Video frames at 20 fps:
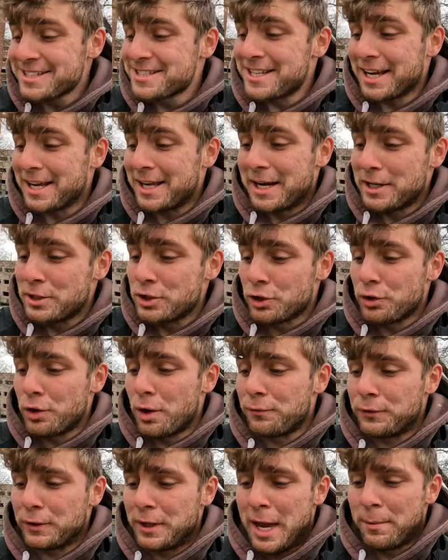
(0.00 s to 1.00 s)
the second I turned
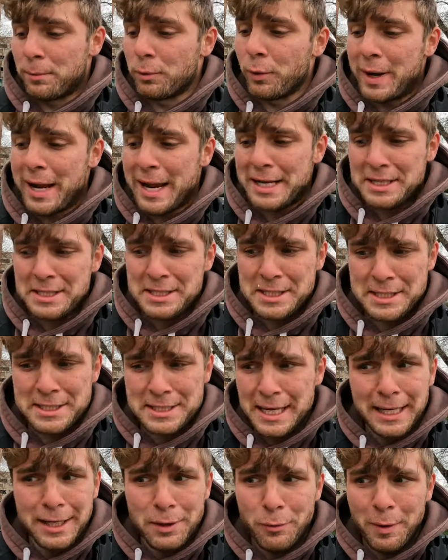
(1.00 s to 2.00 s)
off the camera, we had a
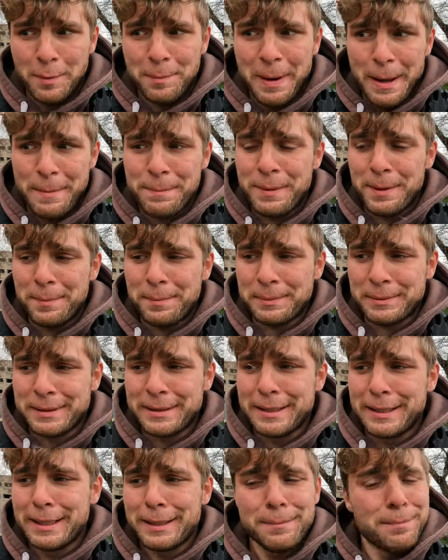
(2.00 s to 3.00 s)
second one pop up
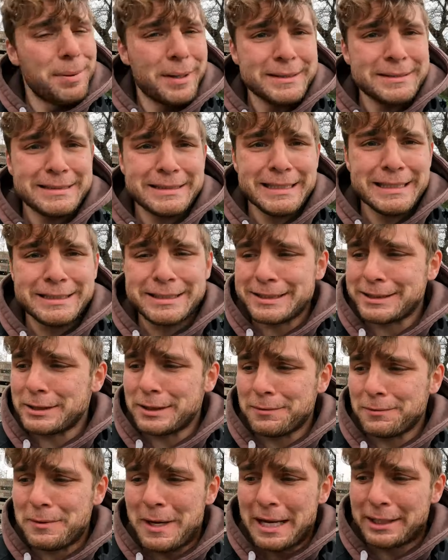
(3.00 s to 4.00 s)
but it's
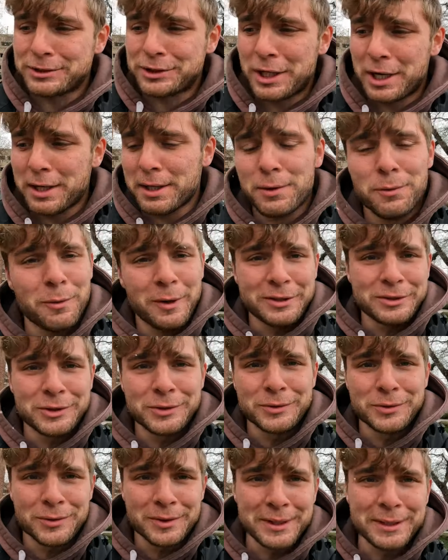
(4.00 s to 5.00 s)
not shiny. One,
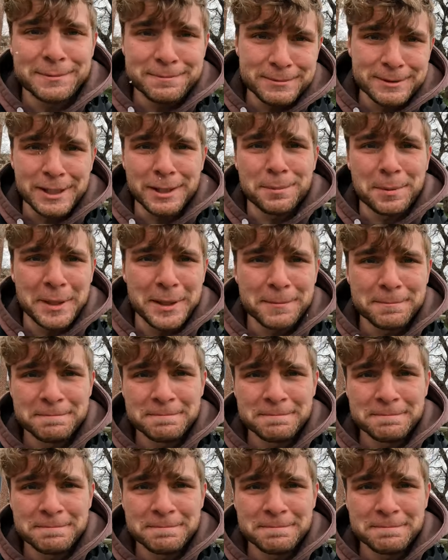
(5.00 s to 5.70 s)
two, three, CP.